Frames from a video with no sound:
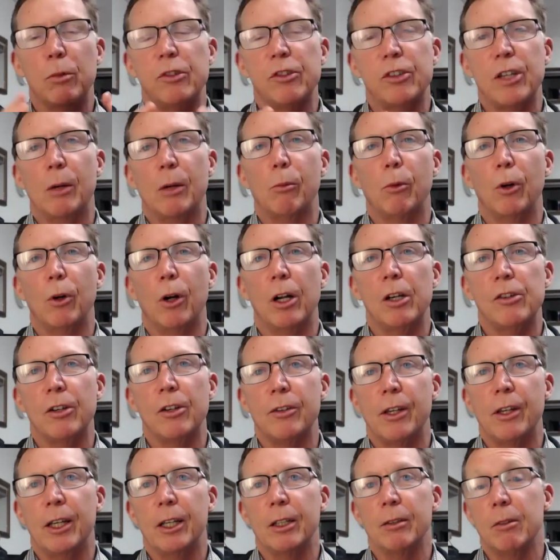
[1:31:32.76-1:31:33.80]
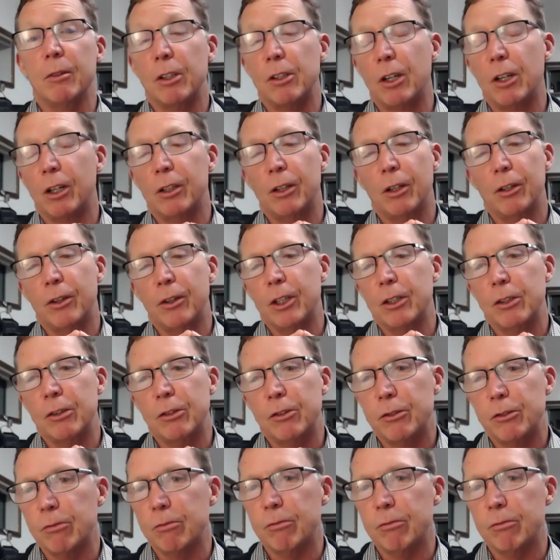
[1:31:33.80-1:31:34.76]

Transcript: summarise it down. I think it's,